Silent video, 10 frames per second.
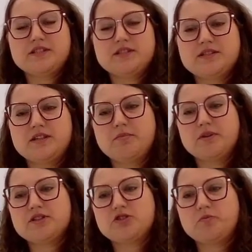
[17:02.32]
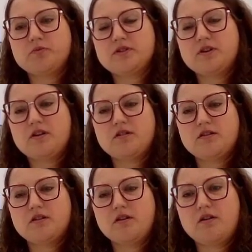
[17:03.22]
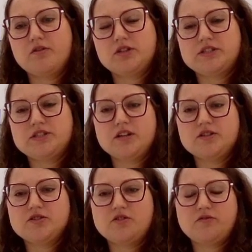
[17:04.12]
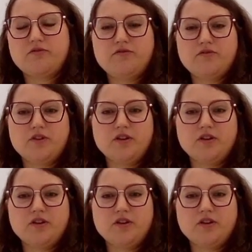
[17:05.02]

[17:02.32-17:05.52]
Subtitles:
bus stops are on the sides of